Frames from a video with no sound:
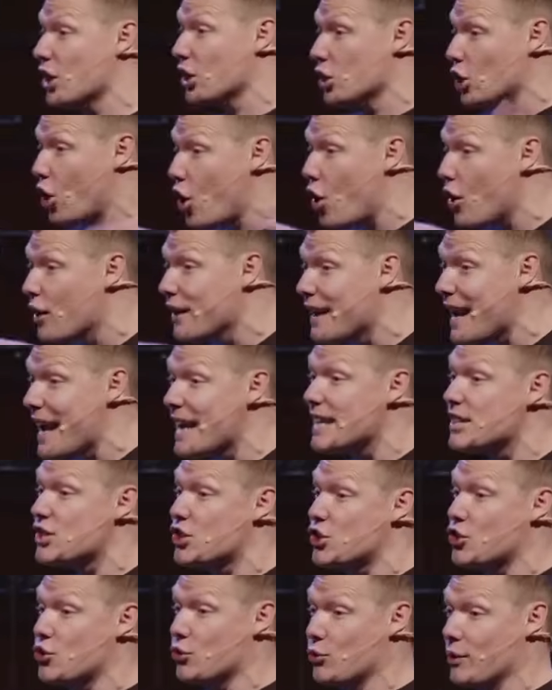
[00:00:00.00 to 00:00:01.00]
the long
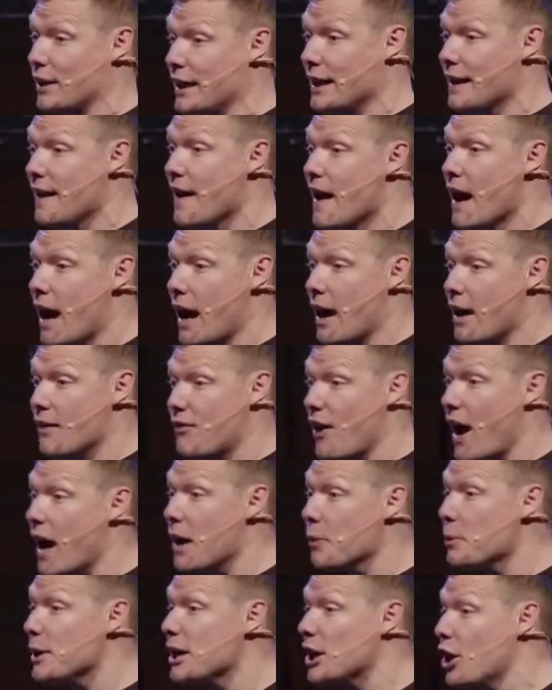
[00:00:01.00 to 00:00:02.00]
history of
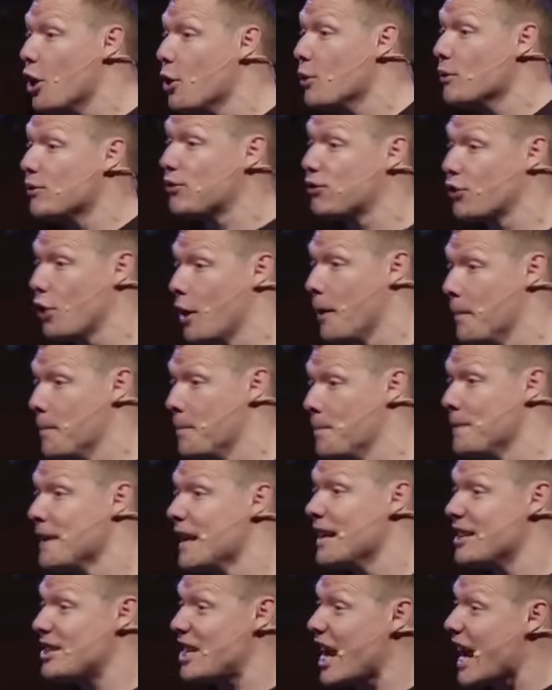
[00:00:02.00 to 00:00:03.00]
how we go from
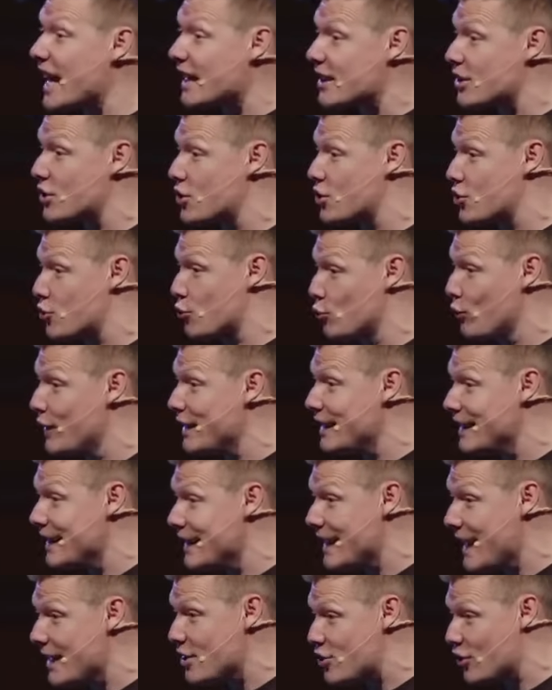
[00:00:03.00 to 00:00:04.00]
texts
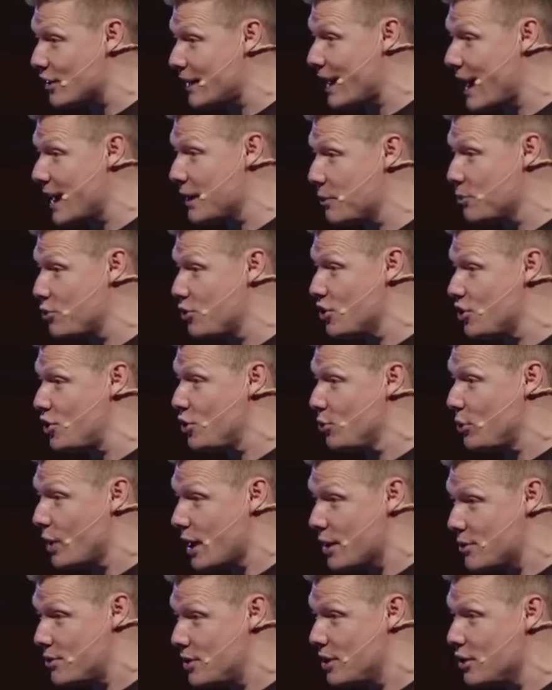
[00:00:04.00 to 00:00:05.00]
written in ancient languages
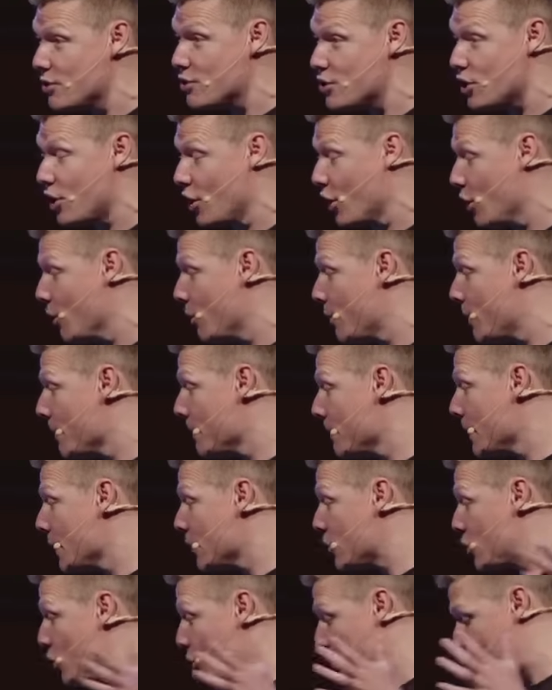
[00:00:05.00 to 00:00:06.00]
2,000 years ago
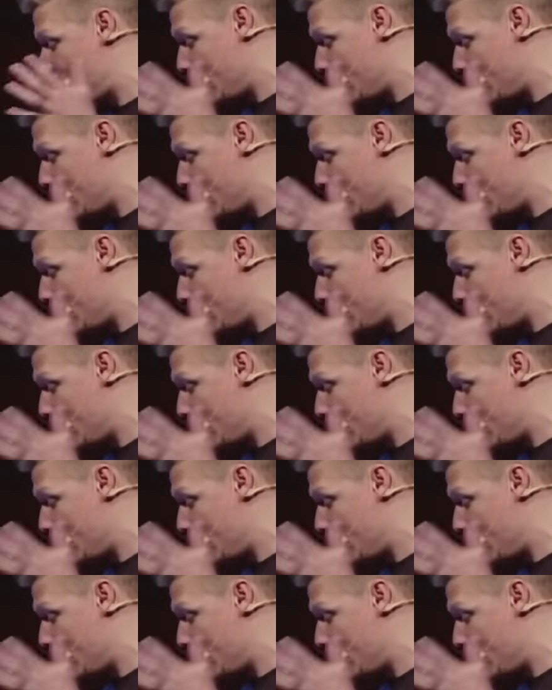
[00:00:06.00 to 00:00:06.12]
to